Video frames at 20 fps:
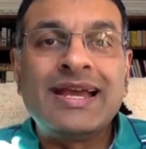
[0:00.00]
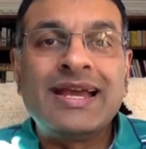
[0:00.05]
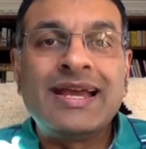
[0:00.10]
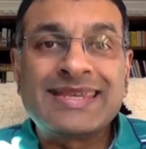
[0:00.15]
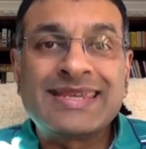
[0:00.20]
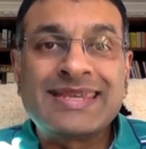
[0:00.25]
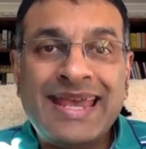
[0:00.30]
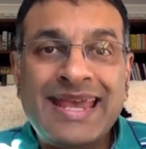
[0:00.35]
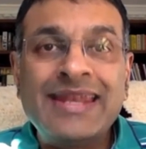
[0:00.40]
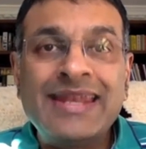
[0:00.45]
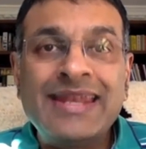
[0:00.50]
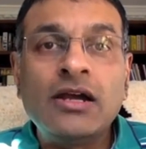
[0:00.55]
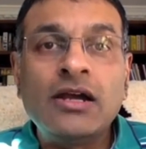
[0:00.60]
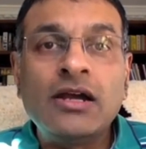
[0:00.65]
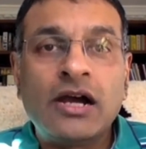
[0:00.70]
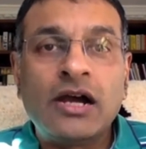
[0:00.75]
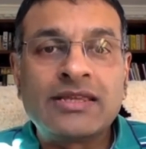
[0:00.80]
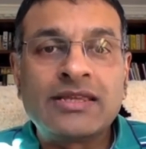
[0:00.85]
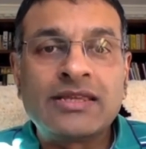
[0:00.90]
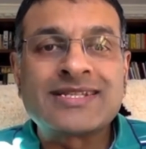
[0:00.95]
Again,
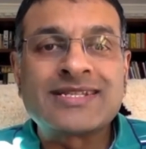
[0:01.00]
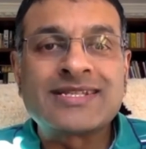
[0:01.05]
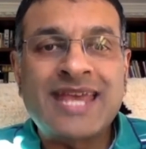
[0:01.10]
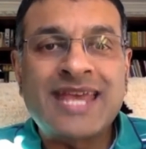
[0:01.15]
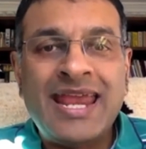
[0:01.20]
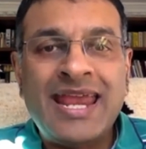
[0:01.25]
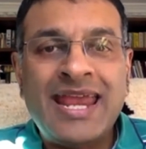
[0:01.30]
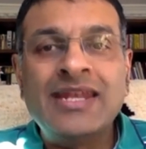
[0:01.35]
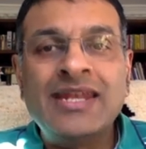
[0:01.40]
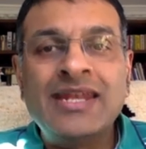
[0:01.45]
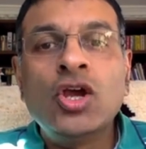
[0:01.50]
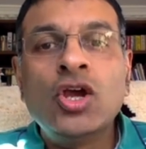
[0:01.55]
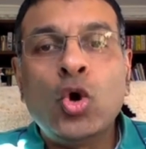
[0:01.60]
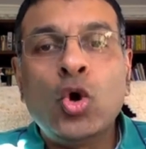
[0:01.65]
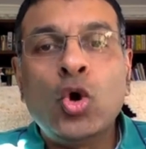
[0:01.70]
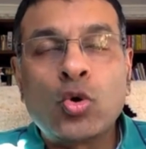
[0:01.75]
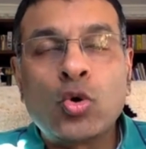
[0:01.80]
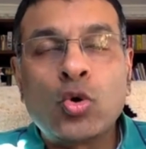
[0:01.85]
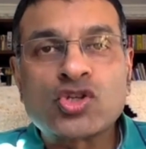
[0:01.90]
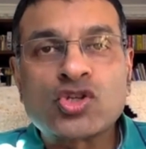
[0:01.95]
either 10
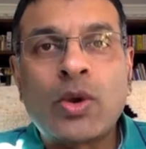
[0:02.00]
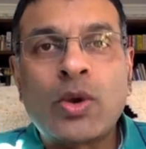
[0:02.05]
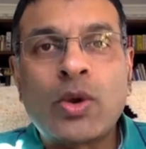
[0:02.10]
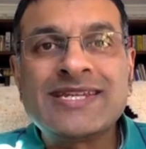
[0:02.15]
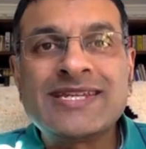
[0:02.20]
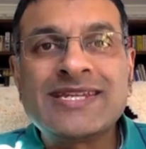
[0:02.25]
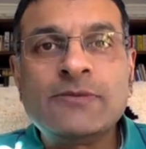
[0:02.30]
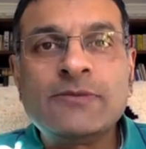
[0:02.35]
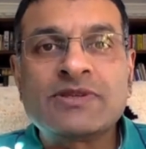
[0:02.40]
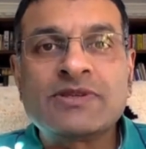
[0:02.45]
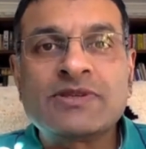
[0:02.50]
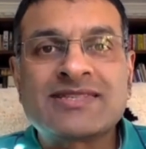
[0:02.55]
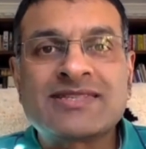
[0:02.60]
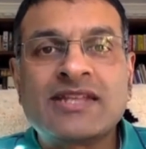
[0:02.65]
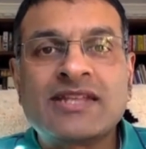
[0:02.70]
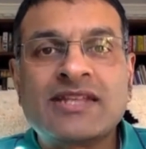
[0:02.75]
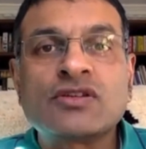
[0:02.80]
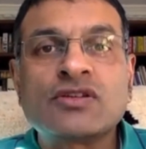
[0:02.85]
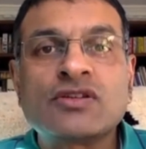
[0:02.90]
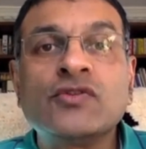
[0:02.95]
or
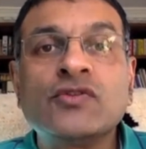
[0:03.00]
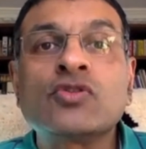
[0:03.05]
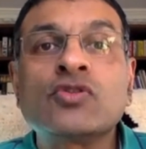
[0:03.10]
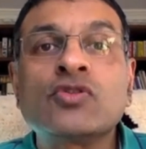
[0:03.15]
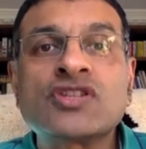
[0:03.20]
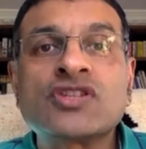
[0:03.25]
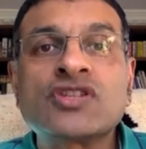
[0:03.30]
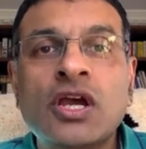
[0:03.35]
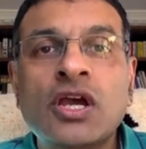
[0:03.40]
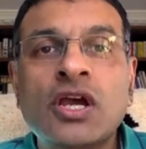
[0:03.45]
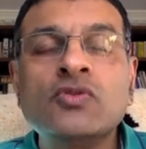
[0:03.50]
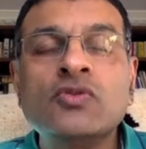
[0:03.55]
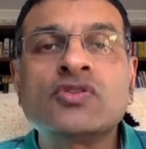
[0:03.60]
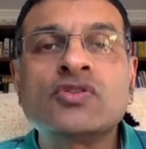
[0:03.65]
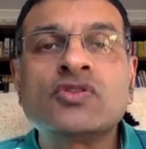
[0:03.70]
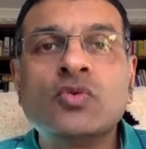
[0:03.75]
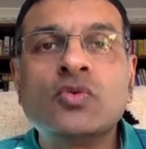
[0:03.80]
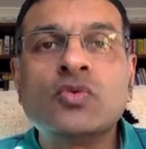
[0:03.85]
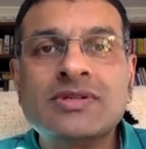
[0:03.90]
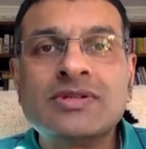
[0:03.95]
20% of your
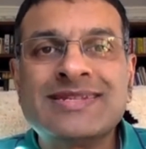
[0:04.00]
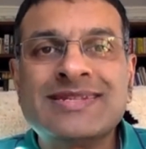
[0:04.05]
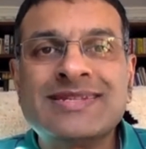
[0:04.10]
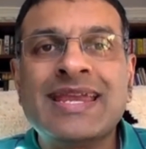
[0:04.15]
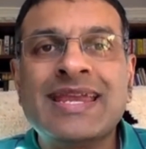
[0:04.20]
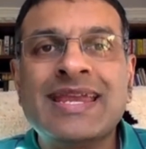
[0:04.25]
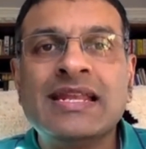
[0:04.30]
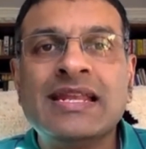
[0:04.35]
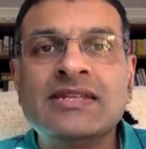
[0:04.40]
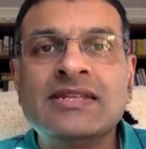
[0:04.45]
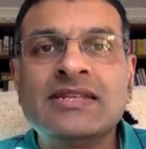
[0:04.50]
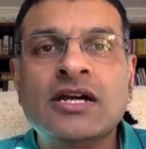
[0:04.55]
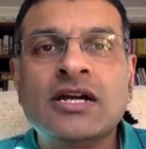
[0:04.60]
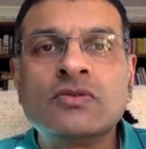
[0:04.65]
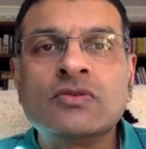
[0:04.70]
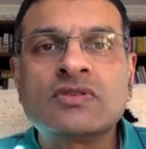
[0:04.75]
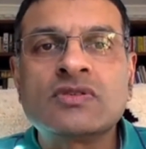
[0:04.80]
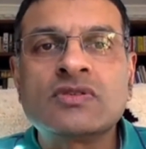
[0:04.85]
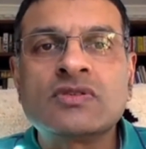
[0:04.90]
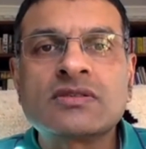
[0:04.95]
total daily
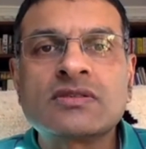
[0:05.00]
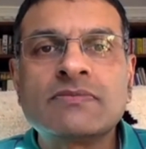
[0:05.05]
dose.